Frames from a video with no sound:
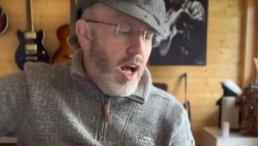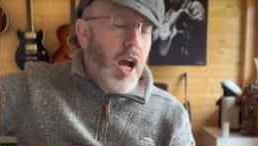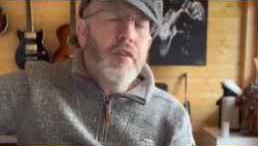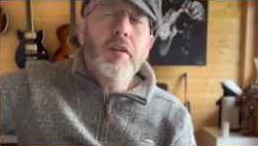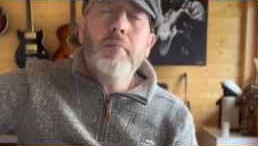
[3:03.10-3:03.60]

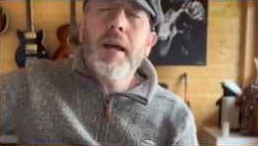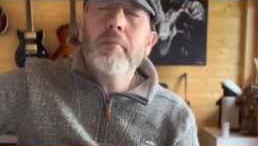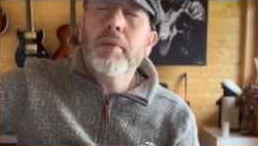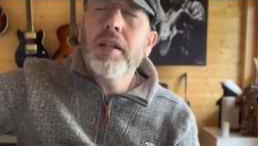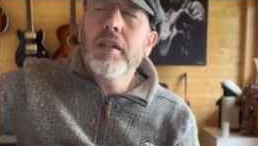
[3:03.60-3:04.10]
I
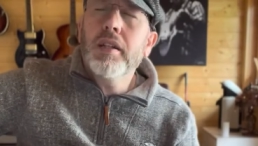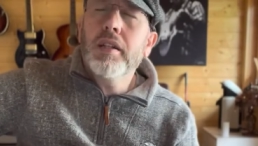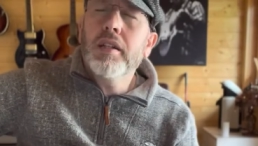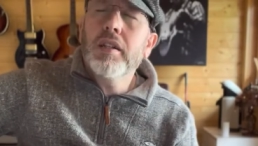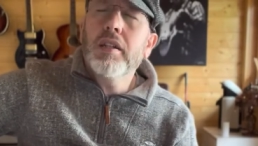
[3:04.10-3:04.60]

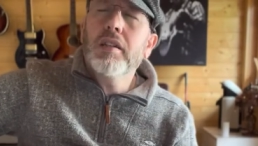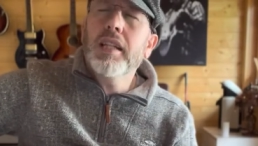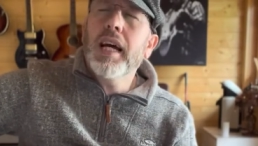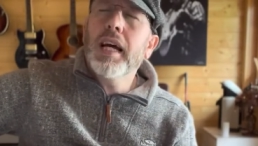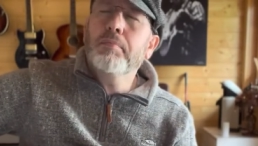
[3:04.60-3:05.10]
remember
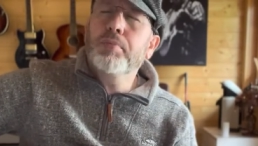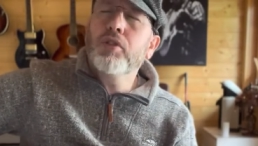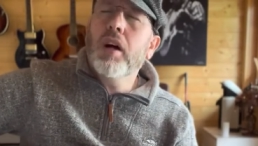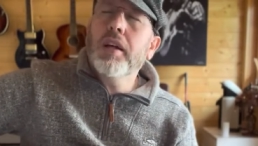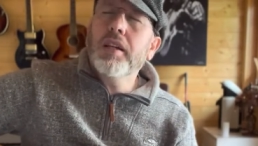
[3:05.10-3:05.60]
that
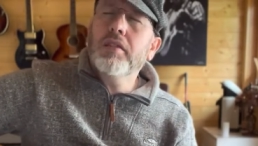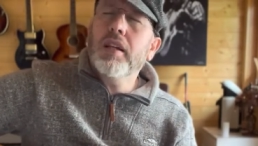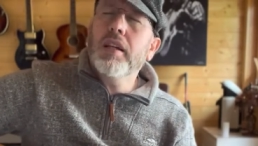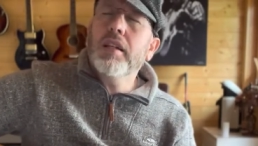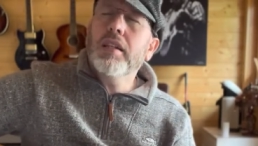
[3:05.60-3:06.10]
bright
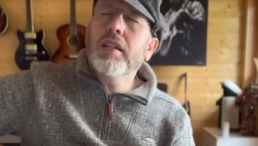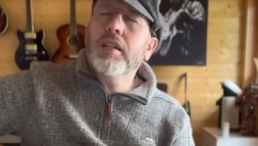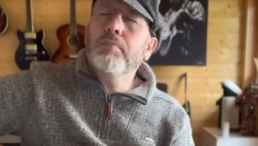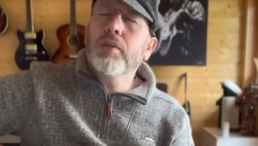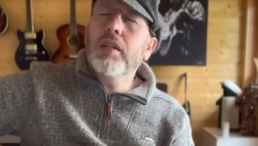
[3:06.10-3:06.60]

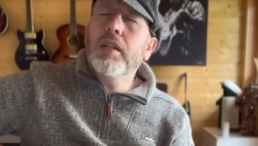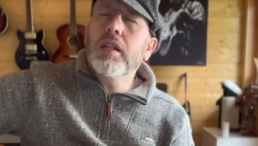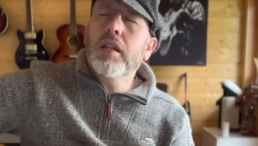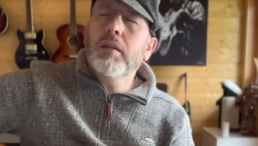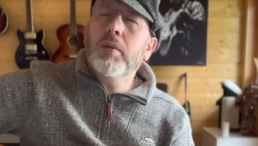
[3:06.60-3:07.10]

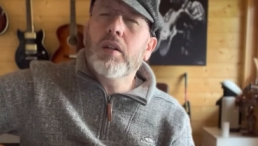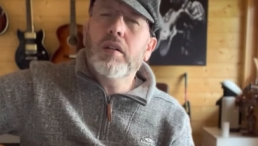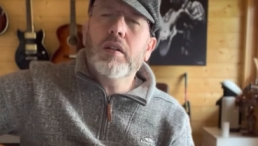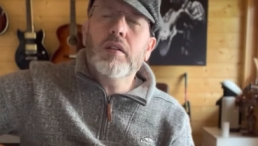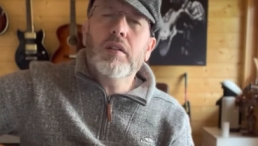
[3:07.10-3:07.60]
April
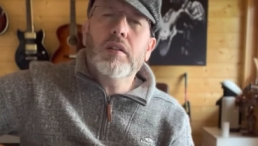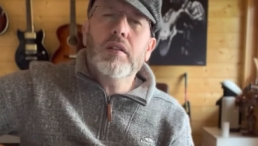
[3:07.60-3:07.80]
morning